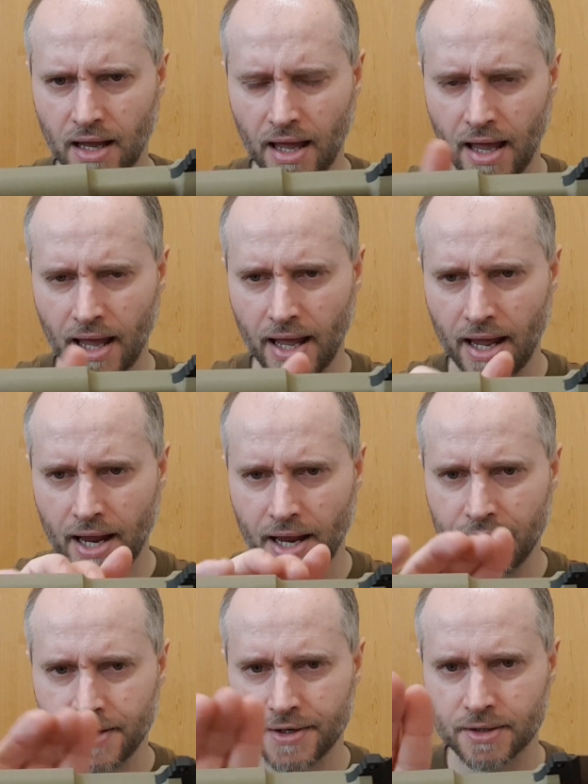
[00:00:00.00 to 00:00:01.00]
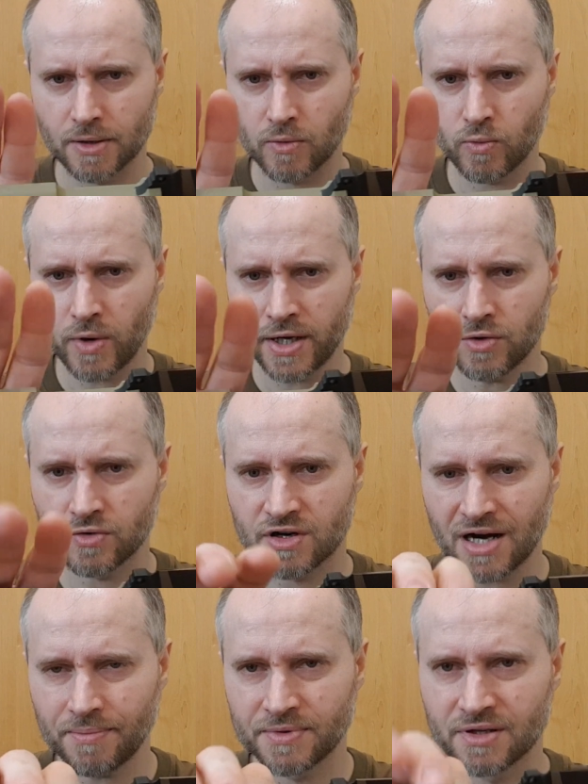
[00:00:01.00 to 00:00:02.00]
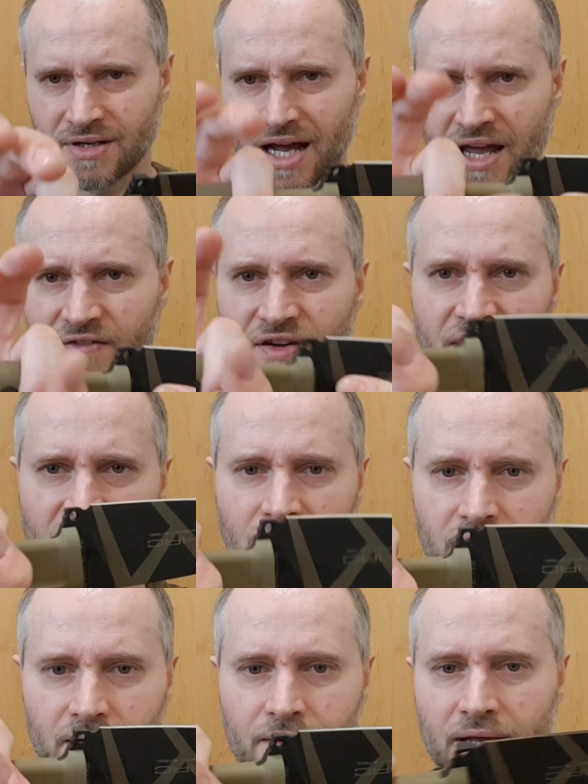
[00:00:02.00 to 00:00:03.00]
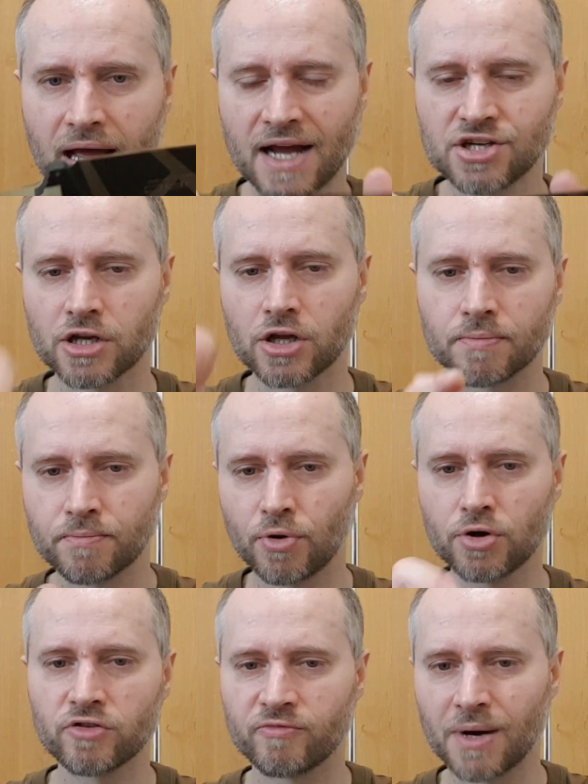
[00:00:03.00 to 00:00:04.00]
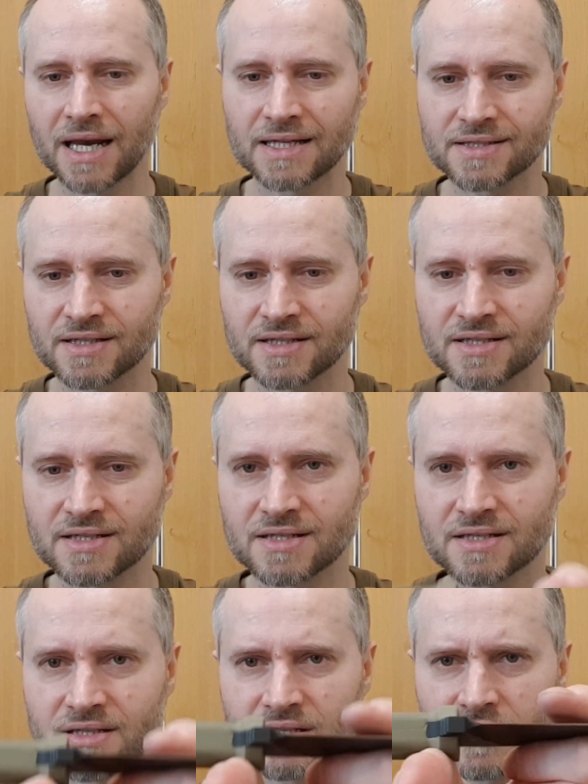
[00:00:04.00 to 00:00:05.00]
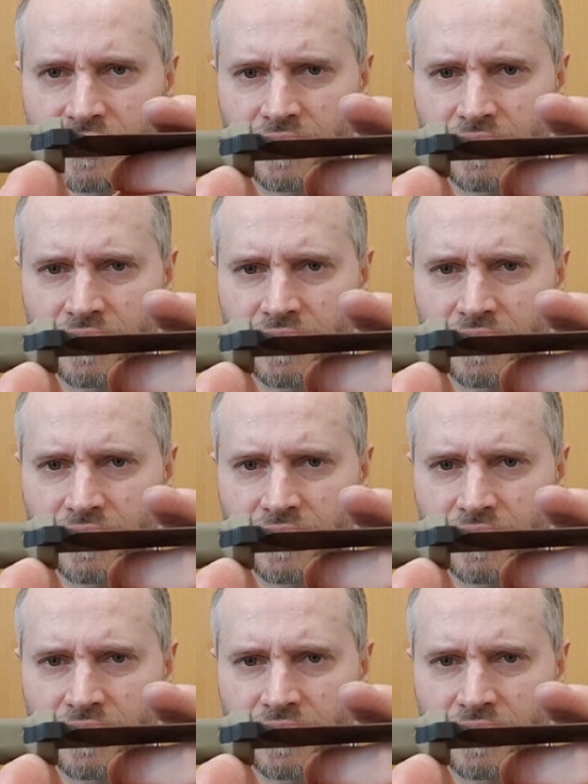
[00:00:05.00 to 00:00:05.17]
And when you grab the knife here, actually a point of balance is